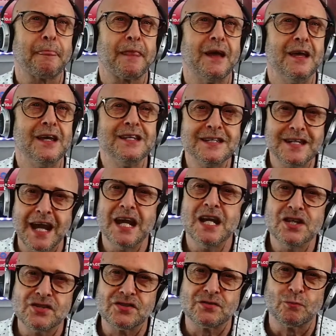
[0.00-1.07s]

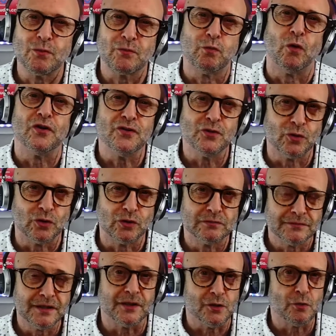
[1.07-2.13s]
engaged with what you
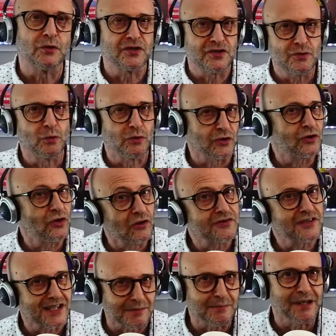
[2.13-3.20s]
want your
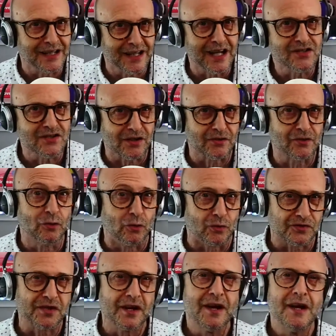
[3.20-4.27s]
content to be engaging, of course,